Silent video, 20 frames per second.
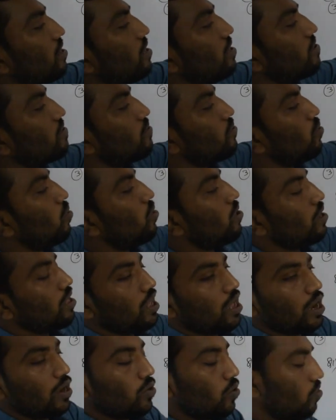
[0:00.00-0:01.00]
is no
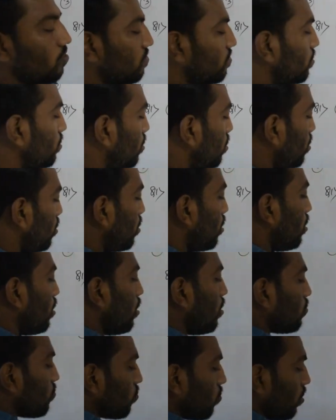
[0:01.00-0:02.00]
real roots.
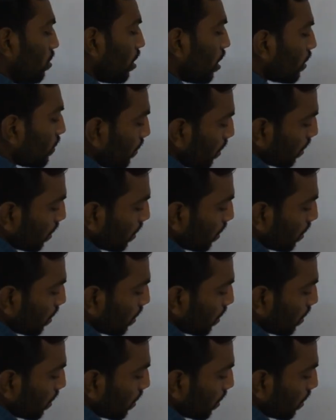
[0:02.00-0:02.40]
So here